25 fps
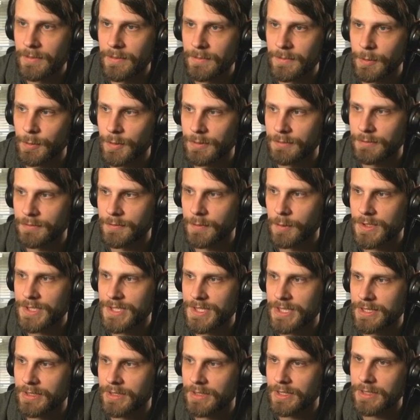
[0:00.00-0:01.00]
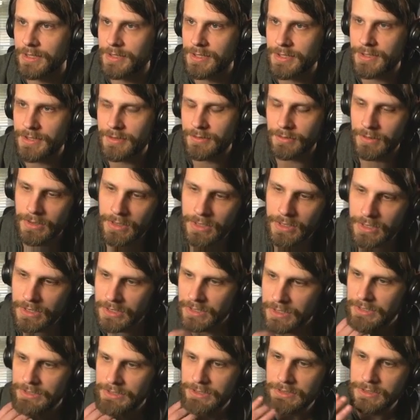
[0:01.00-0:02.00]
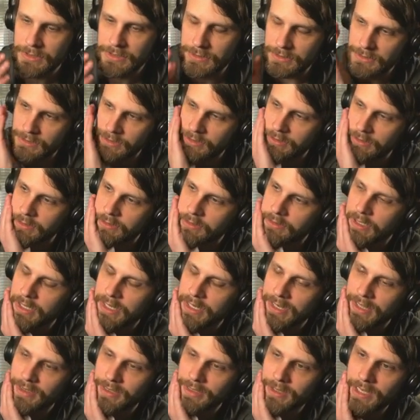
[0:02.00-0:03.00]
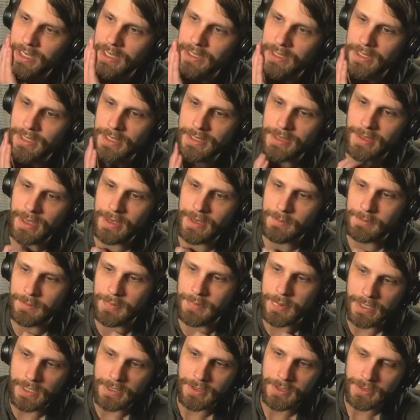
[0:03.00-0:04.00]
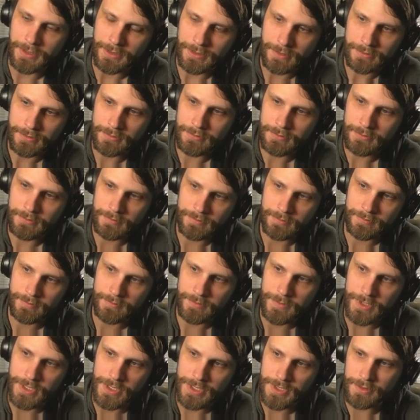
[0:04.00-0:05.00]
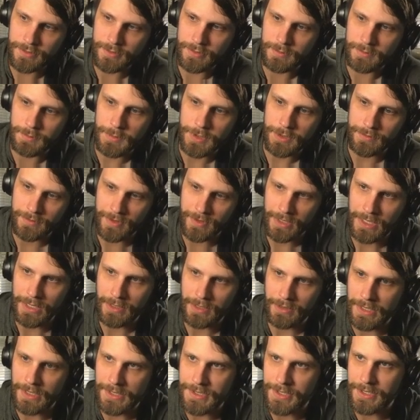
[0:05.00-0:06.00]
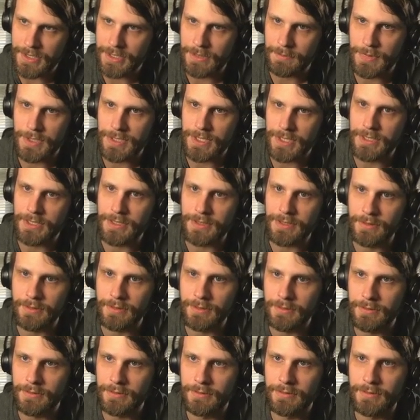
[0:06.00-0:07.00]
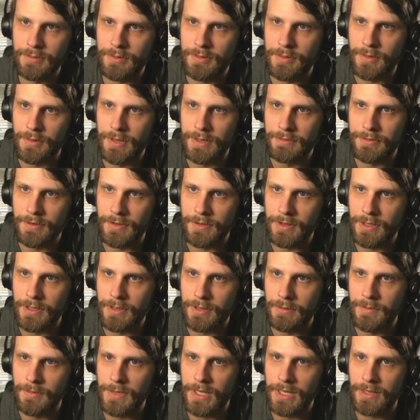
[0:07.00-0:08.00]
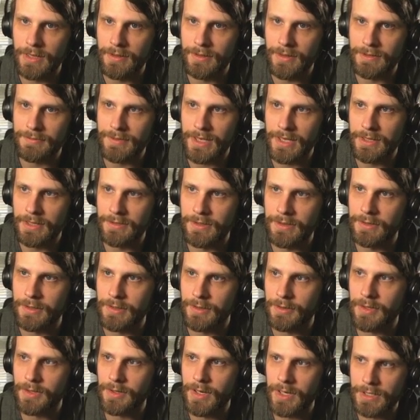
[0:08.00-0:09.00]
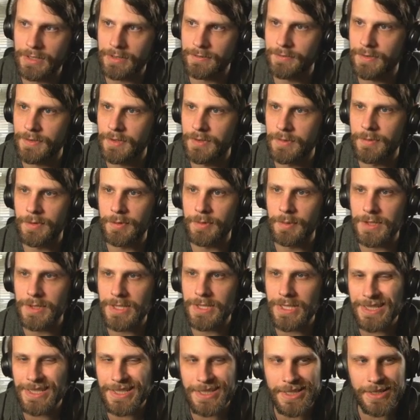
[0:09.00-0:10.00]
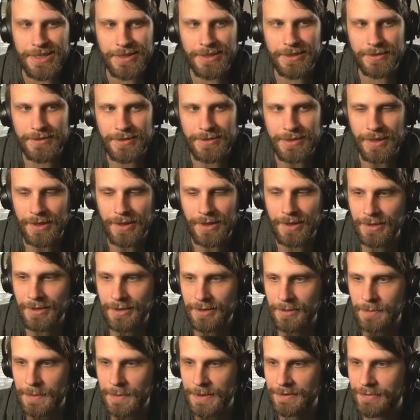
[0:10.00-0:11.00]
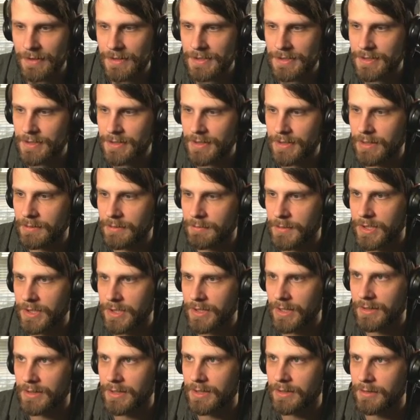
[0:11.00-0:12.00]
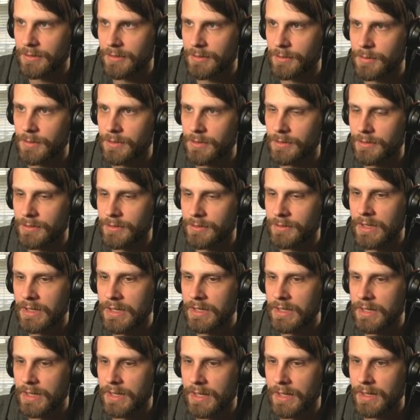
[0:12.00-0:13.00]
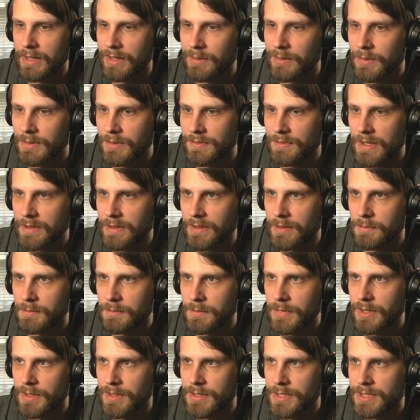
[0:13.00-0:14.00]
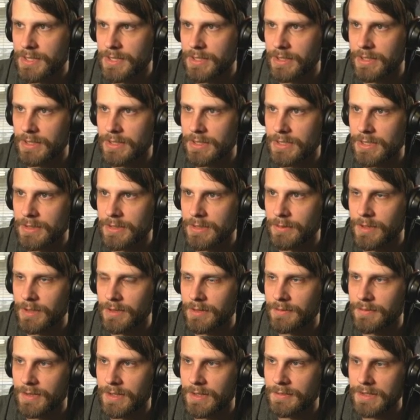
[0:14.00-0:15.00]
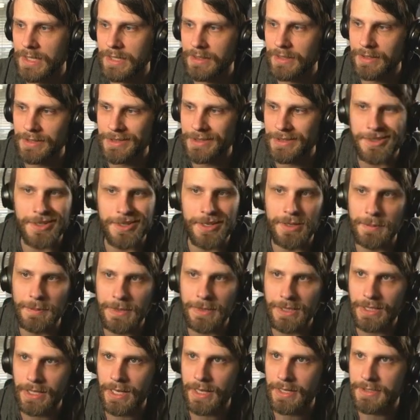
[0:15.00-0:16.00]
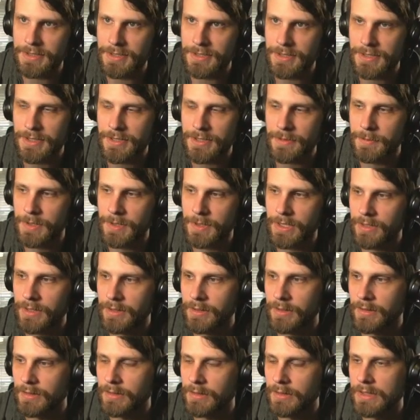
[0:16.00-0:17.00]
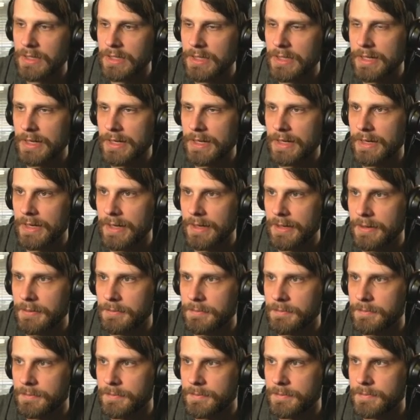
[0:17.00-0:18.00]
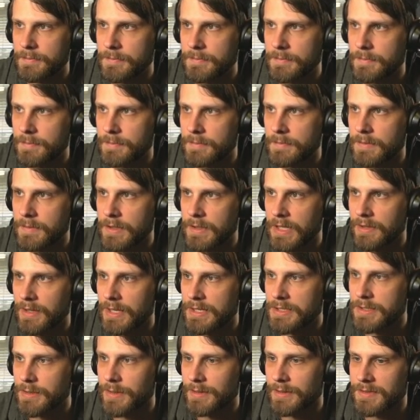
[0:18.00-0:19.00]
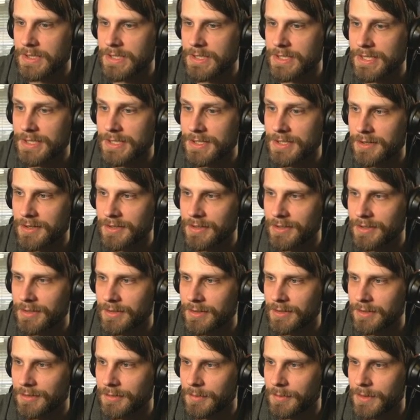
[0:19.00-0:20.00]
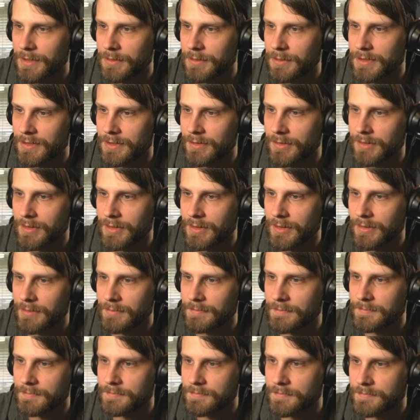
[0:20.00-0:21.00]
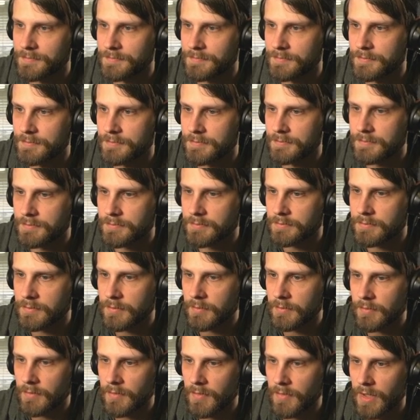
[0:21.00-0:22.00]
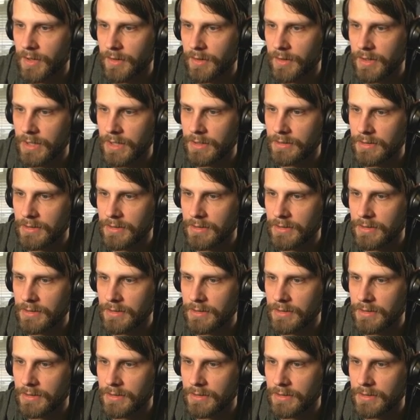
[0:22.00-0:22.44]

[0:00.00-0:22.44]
But we're forcing the issue. And I think I like that better, just to remove that as a potential threat for them. Now they've got the Necrotic Fumes, which is a little bit frustrating, but not the end of the world. We've got the March that can deal with if they've got like a Shambling Ghast or something here. And they do have to discard a card as well, which is good. All right.